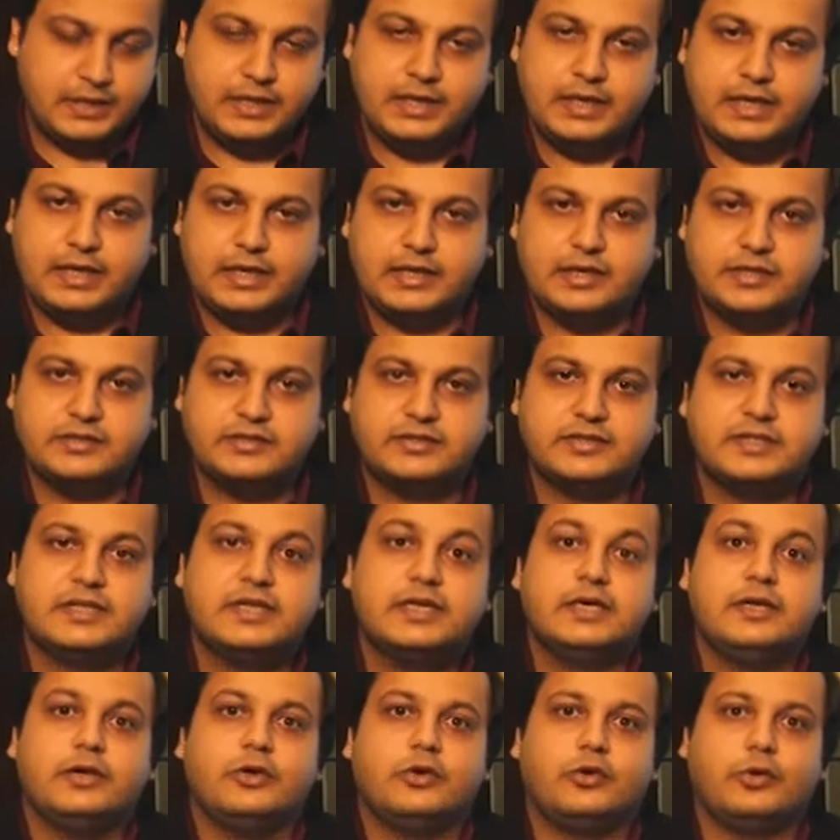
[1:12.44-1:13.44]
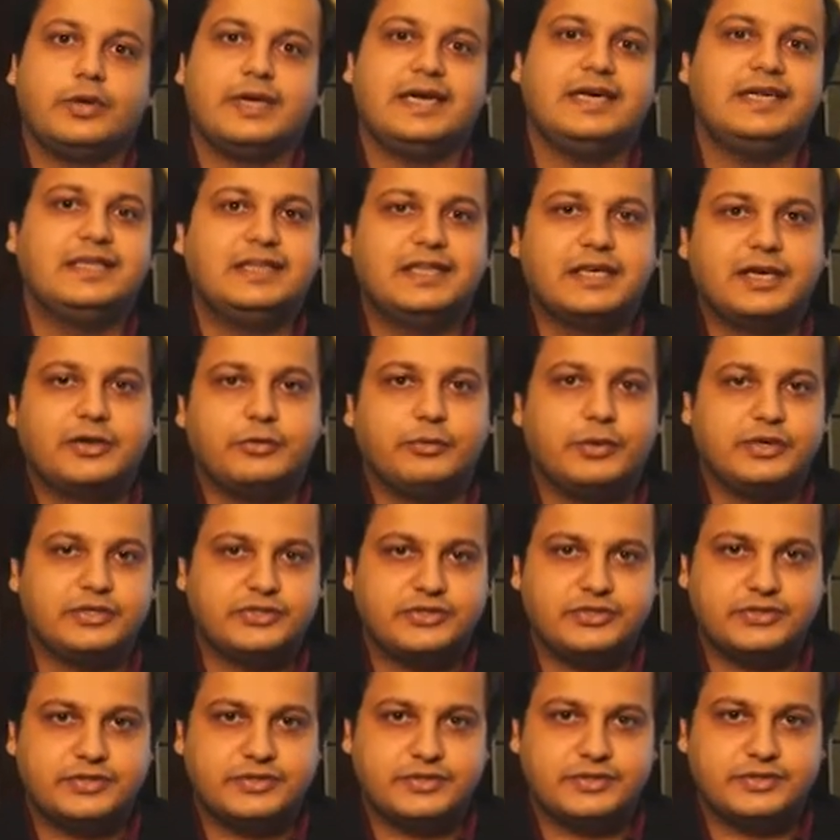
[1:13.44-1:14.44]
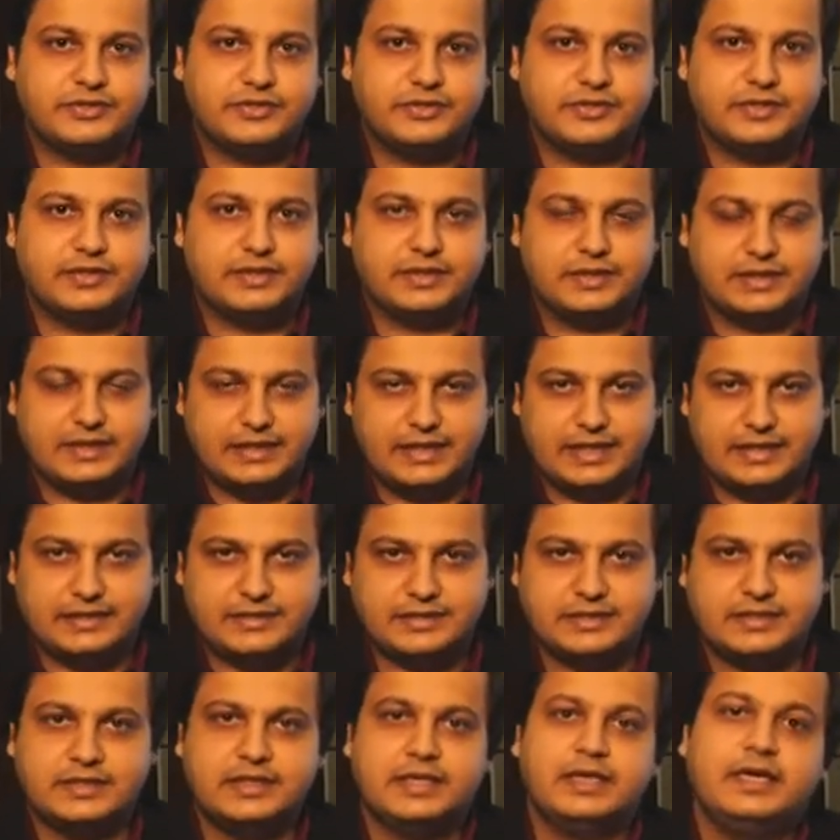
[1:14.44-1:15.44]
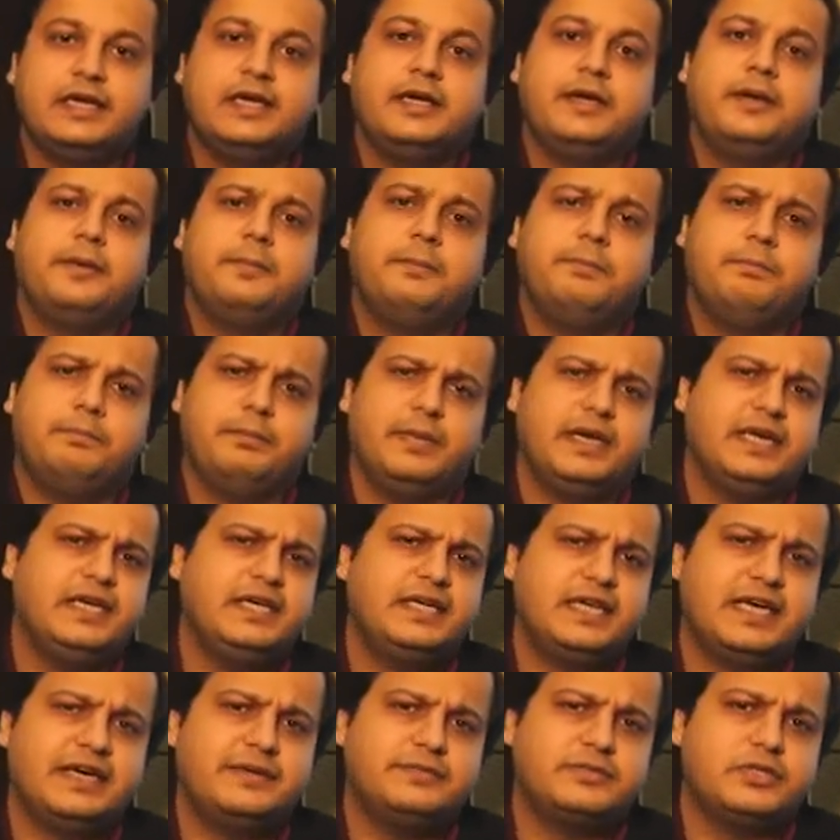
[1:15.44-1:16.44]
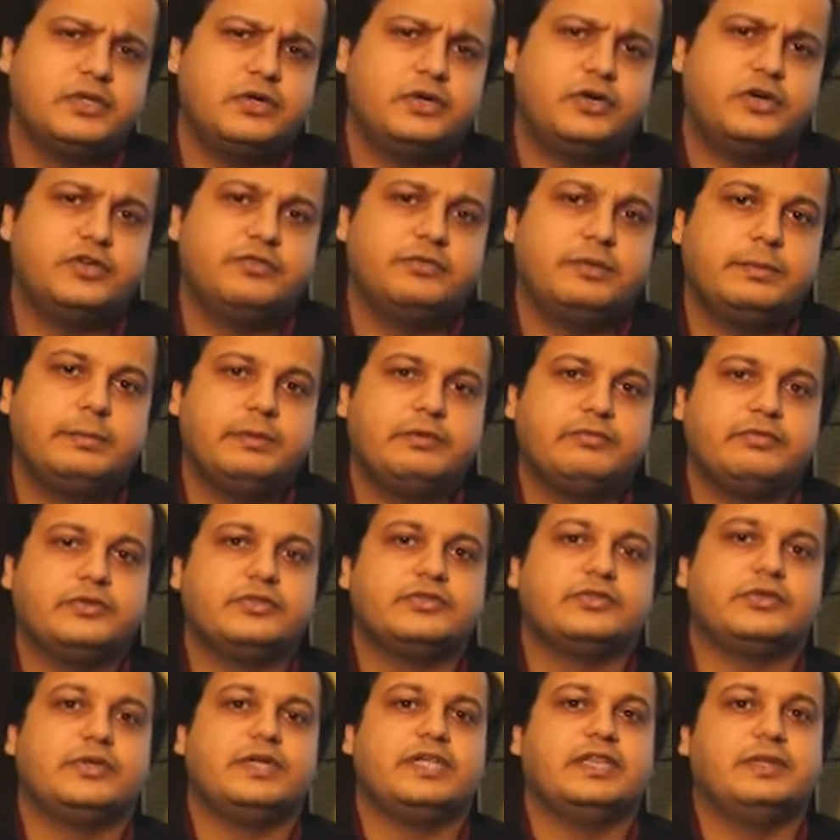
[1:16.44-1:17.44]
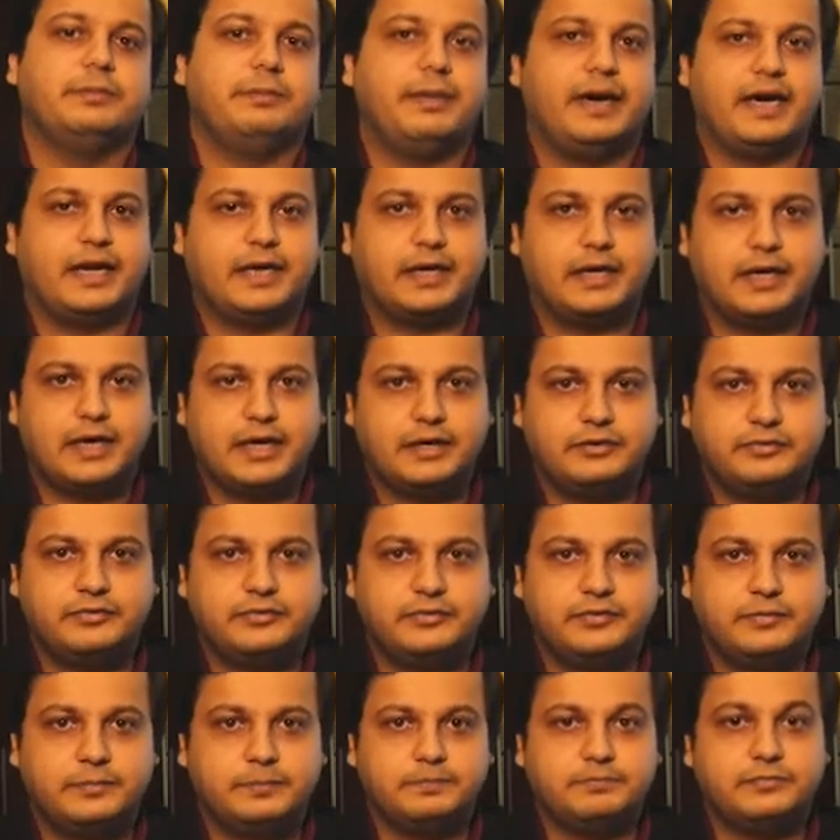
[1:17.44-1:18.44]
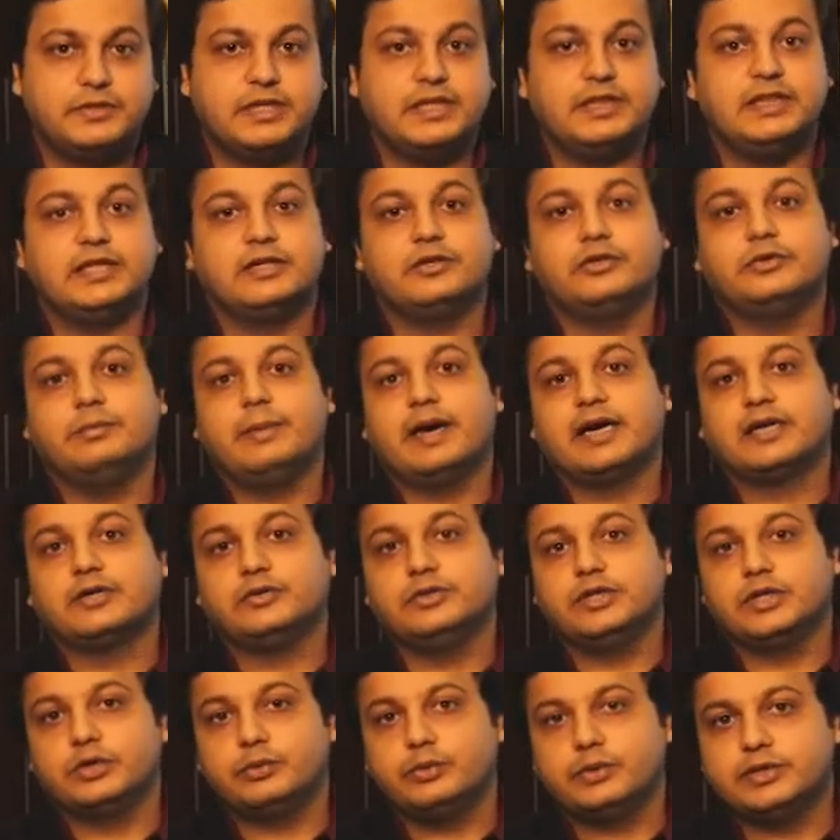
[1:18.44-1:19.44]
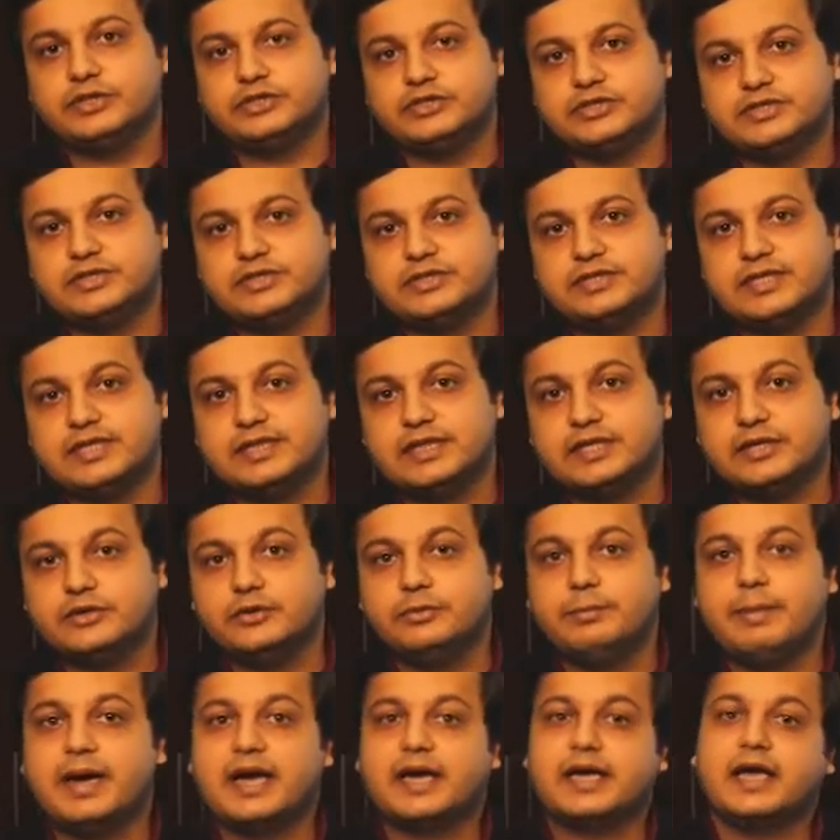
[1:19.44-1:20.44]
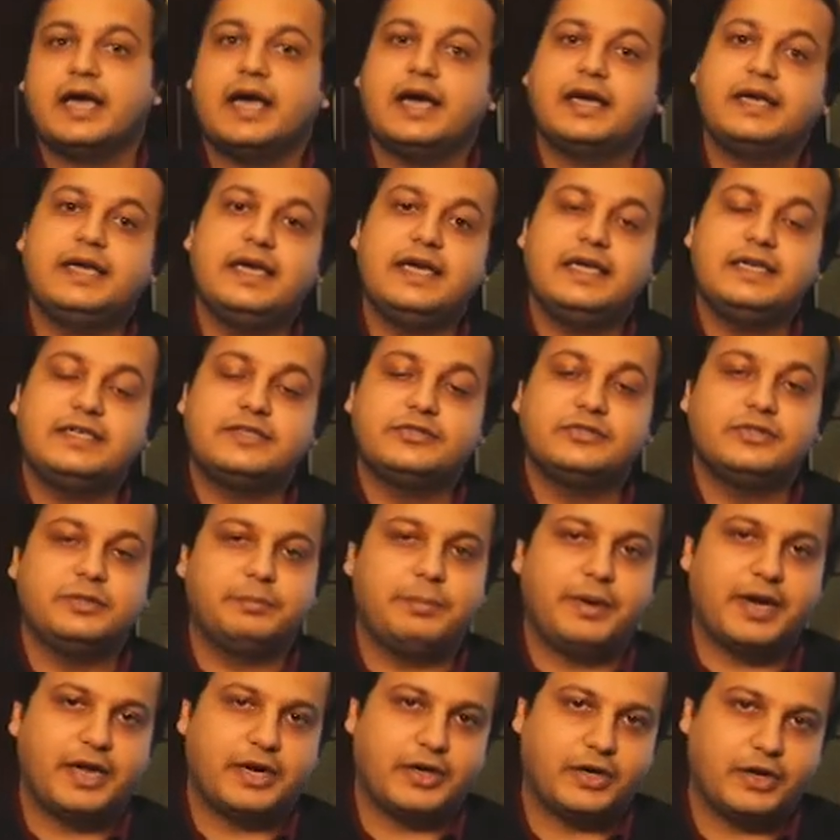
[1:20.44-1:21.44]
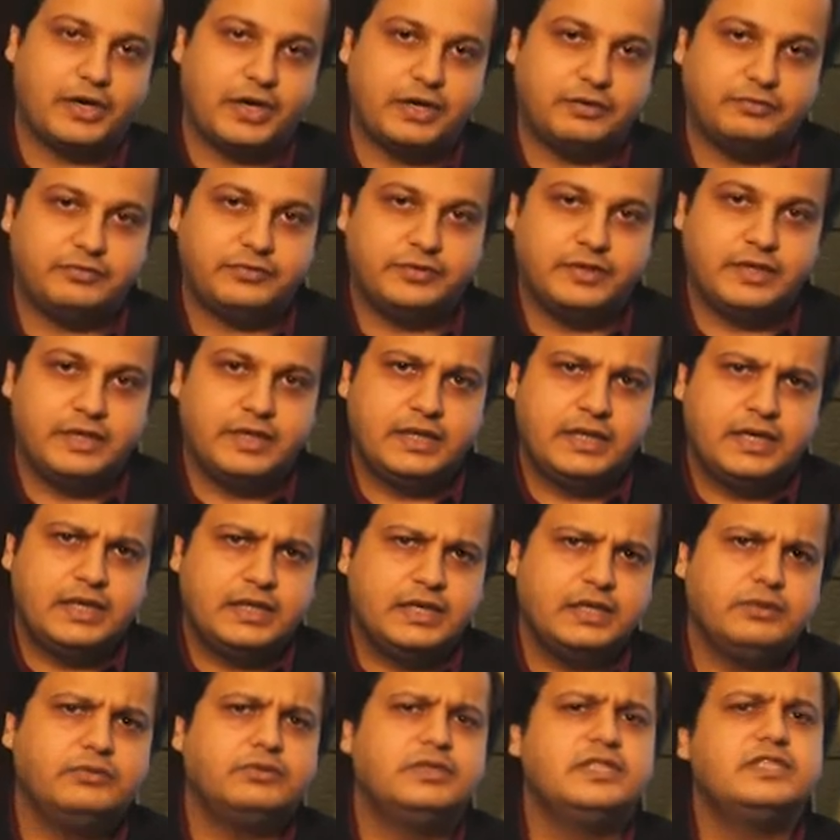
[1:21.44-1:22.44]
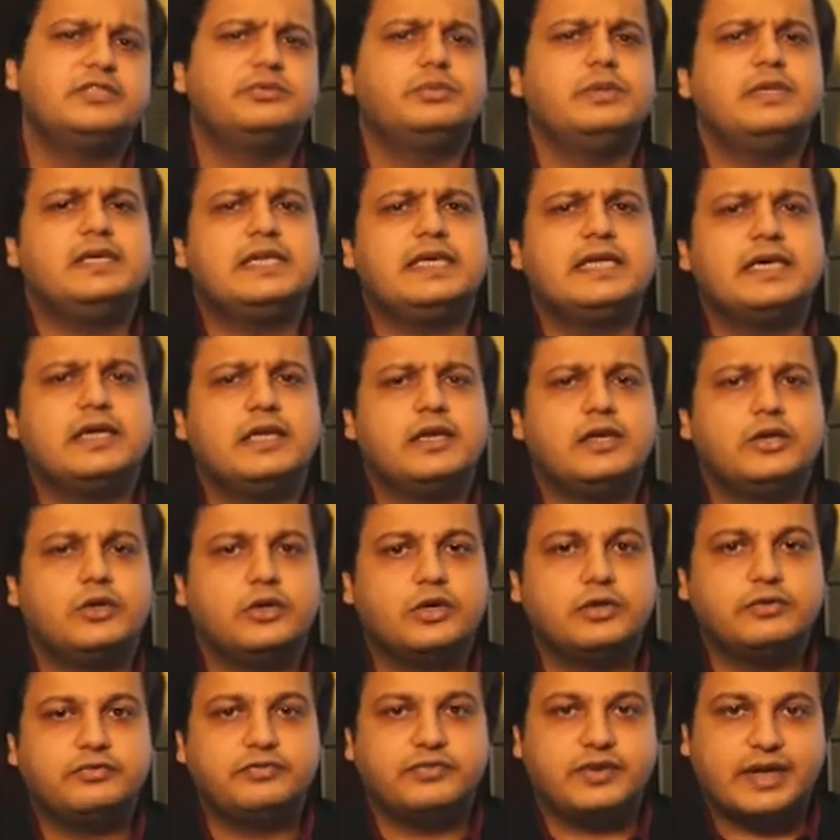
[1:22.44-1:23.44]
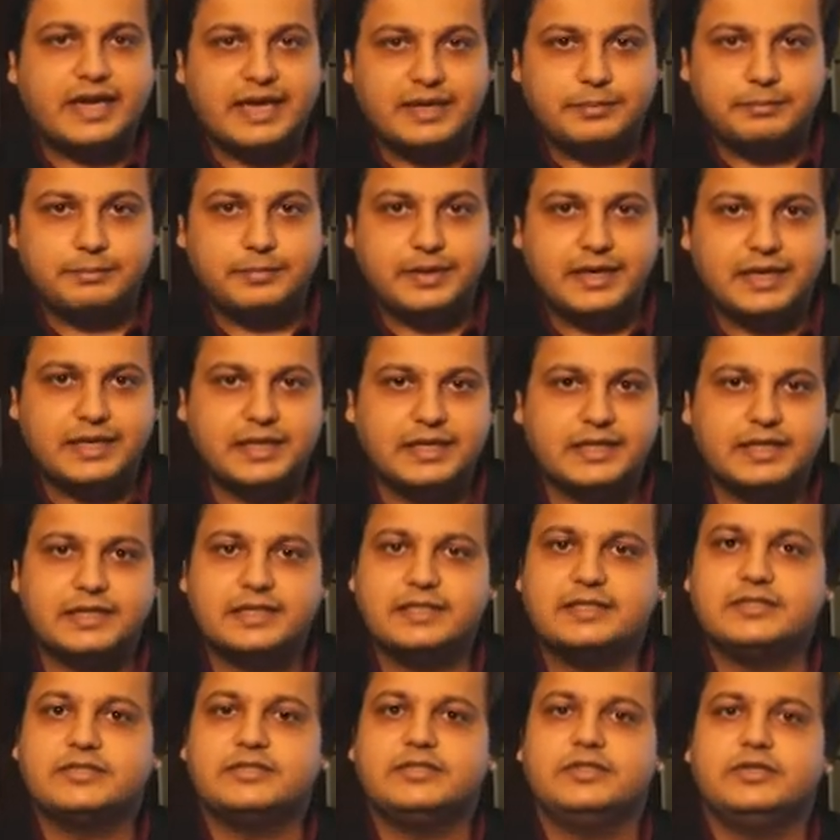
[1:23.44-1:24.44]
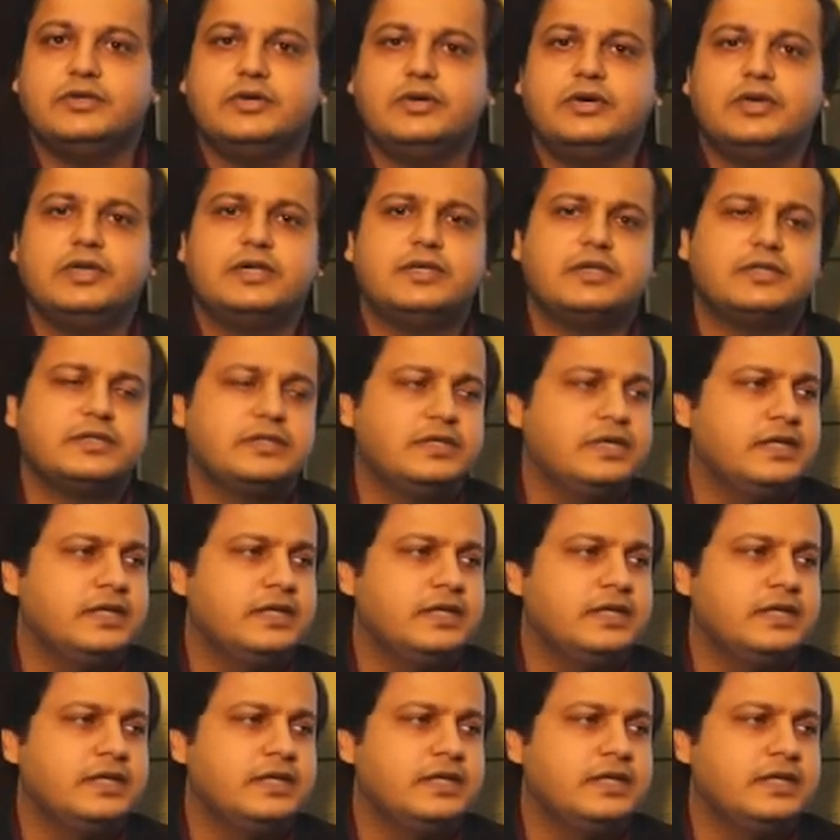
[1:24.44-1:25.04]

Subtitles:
is read the questions. Yes, many times a lot of people first read the paragraph, then they go back to the questions, then they go back again to the paragraph. Now, this will take a lot of time and it is not